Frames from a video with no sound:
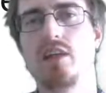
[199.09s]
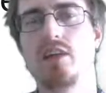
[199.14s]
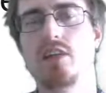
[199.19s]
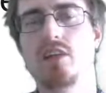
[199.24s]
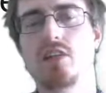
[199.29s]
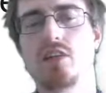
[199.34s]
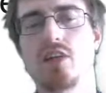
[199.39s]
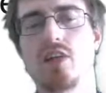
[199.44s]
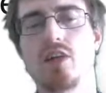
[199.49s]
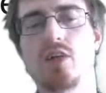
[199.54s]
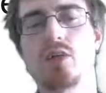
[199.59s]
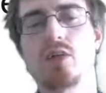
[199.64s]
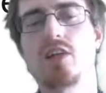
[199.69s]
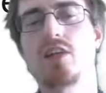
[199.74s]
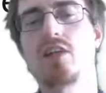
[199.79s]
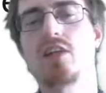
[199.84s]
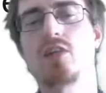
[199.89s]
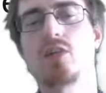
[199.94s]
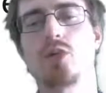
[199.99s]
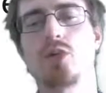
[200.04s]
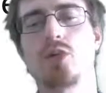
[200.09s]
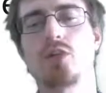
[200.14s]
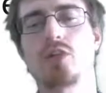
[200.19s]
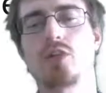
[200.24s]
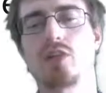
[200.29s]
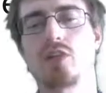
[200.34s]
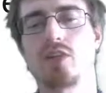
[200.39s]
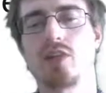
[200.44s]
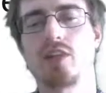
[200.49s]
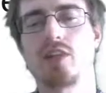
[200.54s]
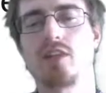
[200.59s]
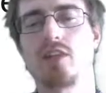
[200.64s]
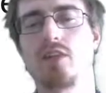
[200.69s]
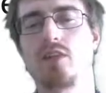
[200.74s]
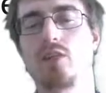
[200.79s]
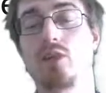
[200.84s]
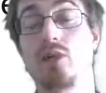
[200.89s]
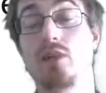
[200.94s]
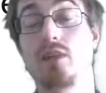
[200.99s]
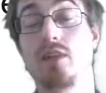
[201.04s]
So this is also something
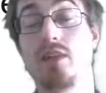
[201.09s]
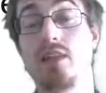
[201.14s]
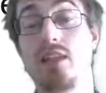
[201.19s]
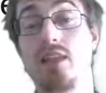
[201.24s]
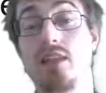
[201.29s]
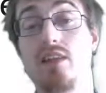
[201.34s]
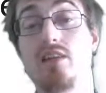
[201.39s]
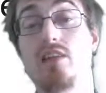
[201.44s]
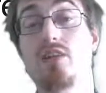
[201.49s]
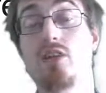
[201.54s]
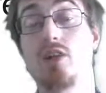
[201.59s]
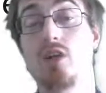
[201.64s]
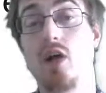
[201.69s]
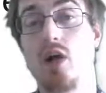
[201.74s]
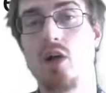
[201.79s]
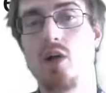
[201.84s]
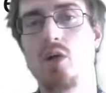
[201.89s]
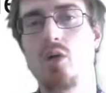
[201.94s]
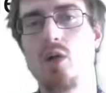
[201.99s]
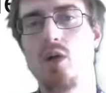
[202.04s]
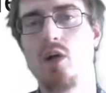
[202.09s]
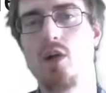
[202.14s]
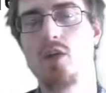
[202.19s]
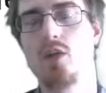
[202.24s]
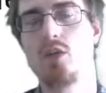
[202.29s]
you will need to know